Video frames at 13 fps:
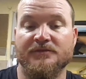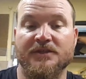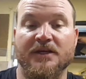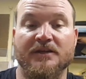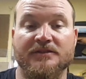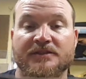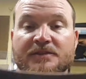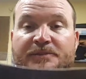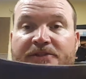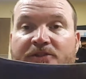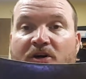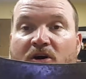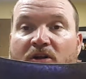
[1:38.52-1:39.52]
of
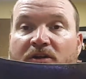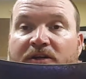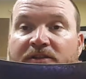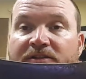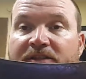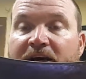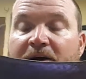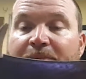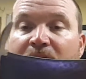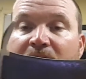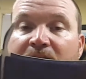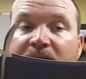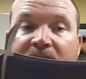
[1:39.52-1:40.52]
scimitar looking style
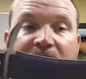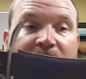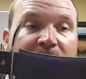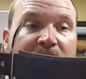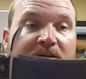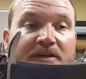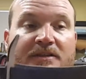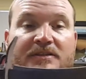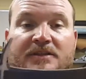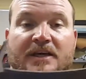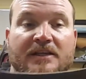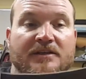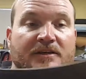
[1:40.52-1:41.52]
blade. It's
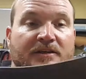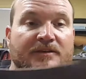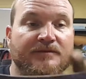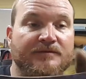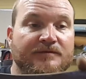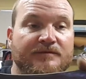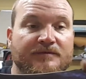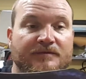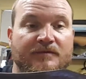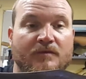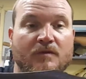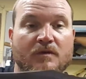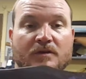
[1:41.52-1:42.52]
got the
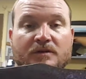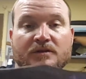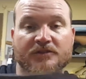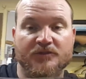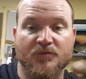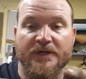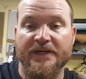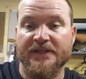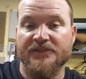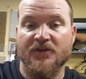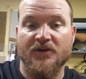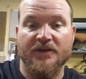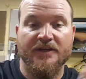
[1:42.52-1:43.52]
swedge
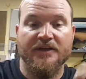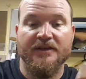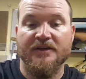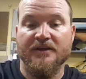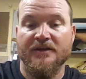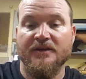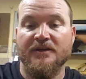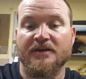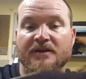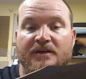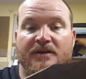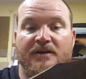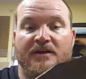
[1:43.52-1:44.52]
on it.
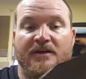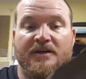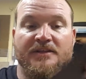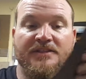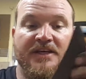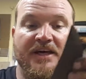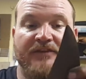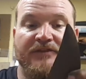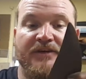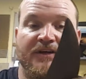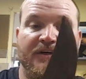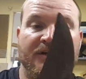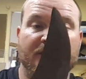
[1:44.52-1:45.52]
It's kind of
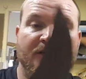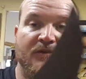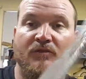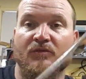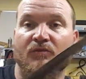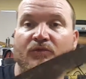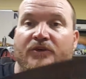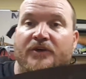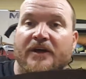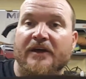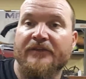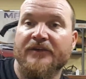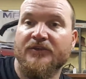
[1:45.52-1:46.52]
a real
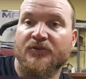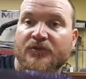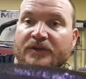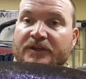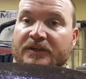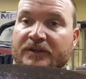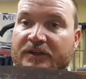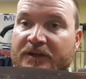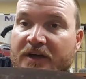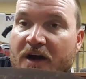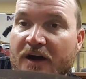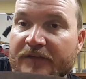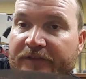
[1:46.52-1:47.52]
heavy duty
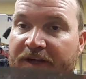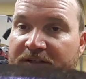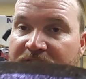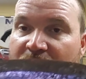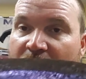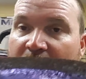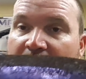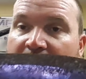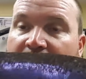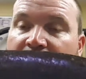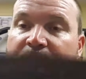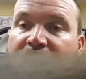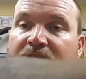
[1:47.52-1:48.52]
convex
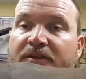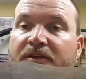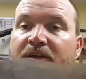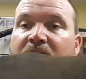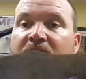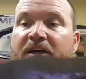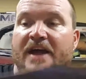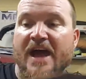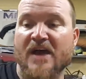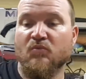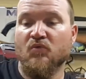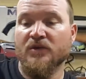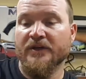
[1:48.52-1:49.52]
grind. It
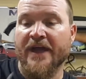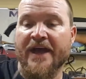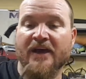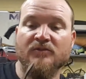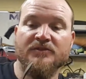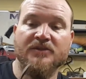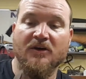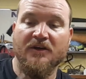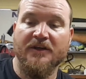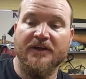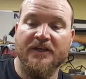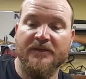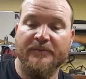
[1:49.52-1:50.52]
had wooden handles on
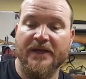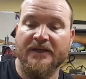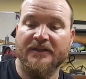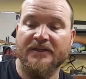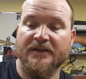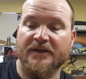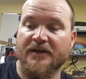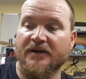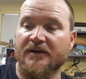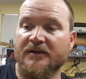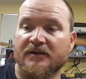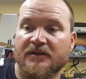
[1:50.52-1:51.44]
it. He made the